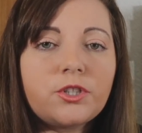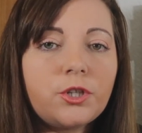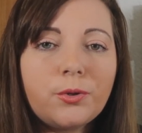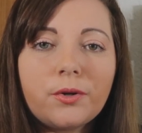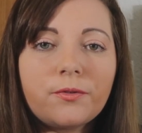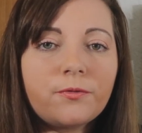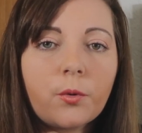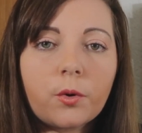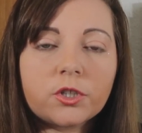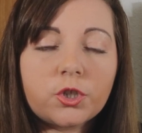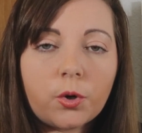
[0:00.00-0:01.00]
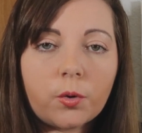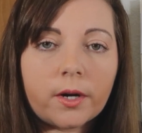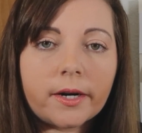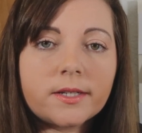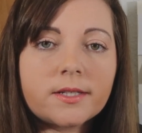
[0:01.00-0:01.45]
two to four
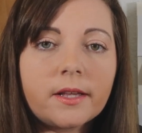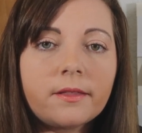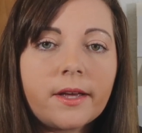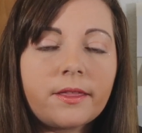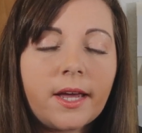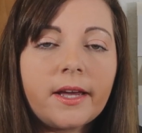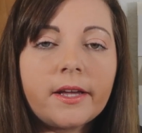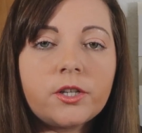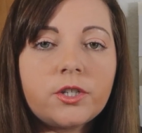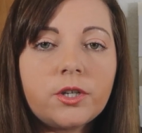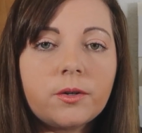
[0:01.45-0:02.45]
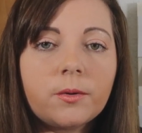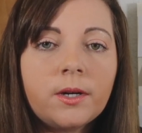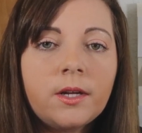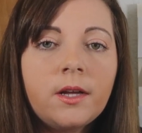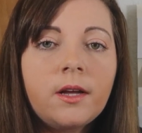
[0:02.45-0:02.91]
chores that they can
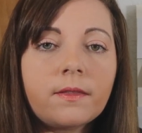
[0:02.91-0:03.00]
do